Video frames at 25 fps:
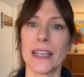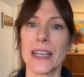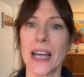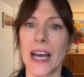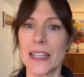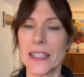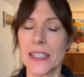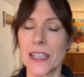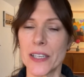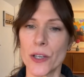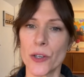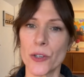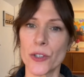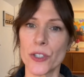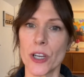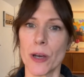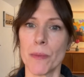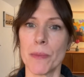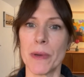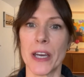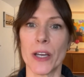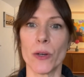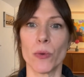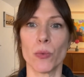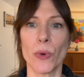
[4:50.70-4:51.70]
knots in your
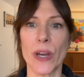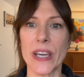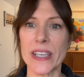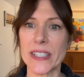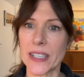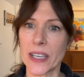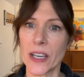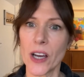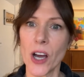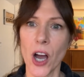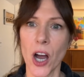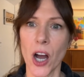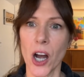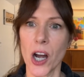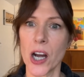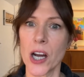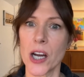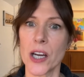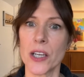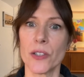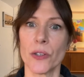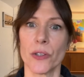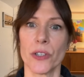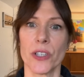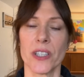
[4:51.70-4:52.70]
stomach, racing
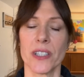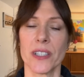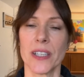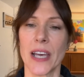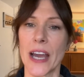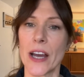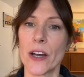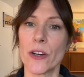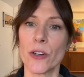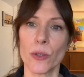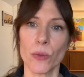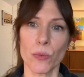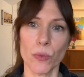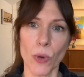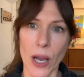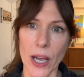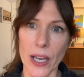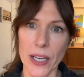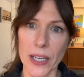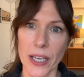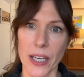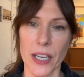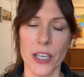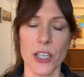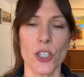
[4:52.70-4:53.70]
heart or desire to
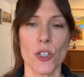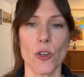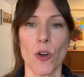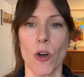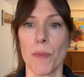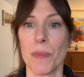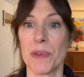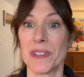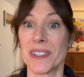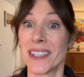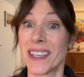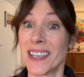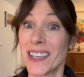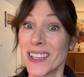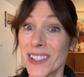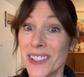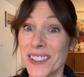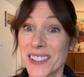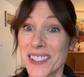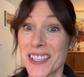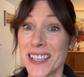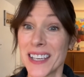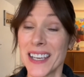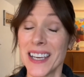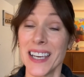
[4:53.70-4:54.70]
run. It can show up as
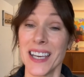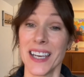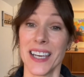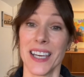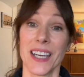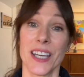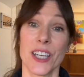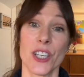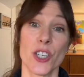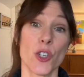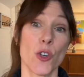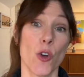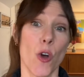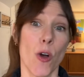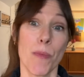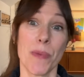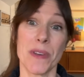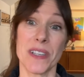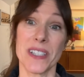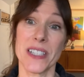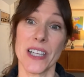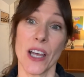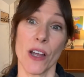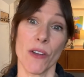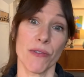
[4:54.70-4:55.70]
guilt. It can show up
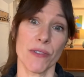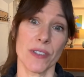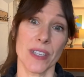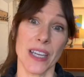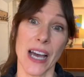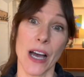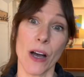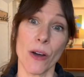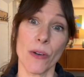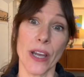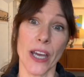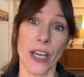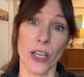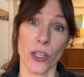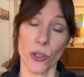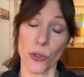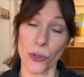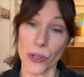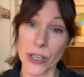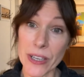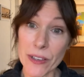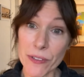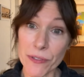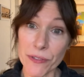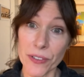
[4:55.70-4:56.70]
as self-doubt and
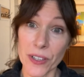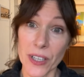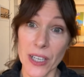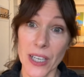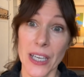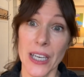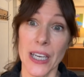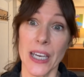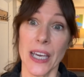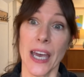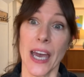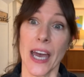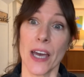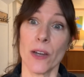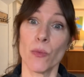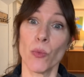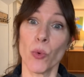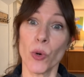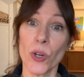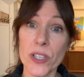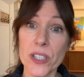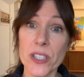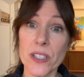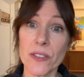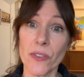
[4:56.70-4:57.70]
grief. And
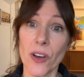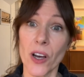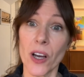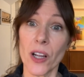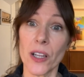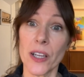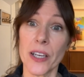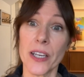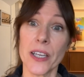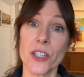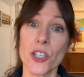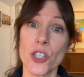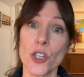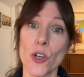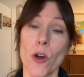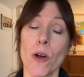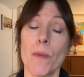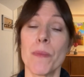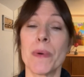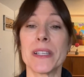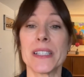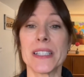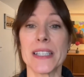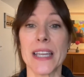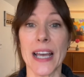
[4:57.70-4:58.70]
worst of all, it can show
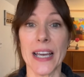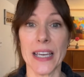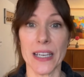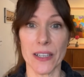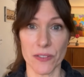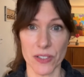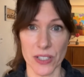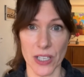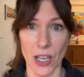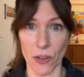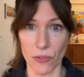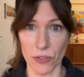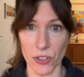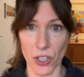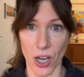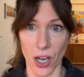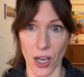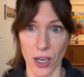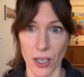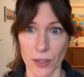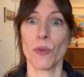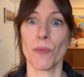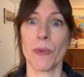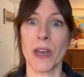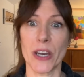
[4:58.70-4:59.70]
up as negative
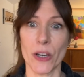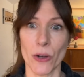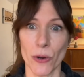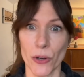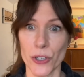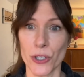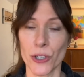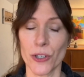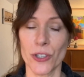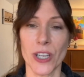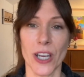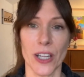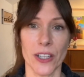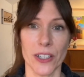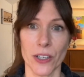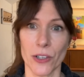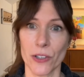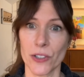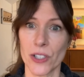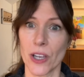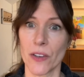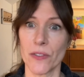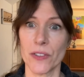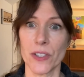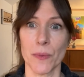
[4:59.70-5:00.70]
self-talk. You may notice you're telling
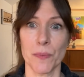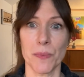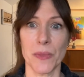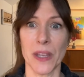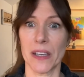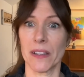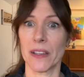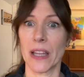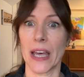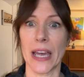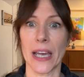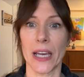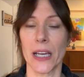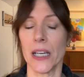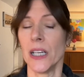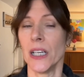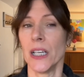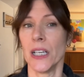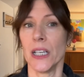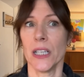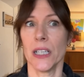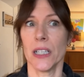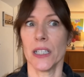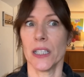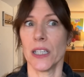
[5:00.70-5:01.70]
yourself something like,
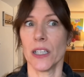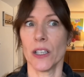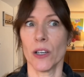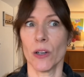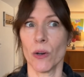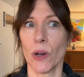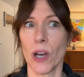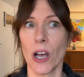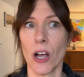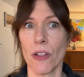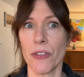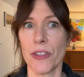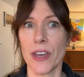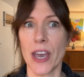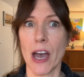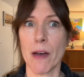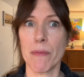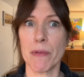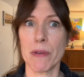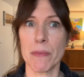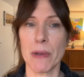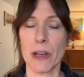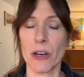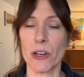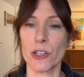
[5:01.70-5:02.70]
healthy,
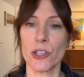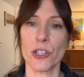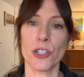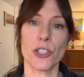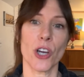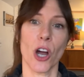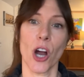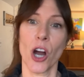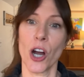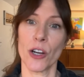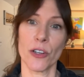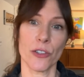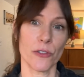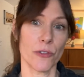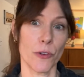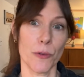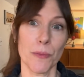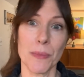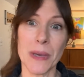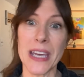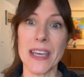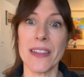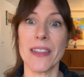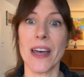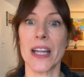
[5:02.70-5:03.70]
happy marriages aren't for
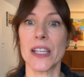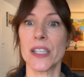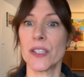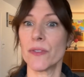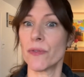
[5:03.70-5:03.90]
me, that's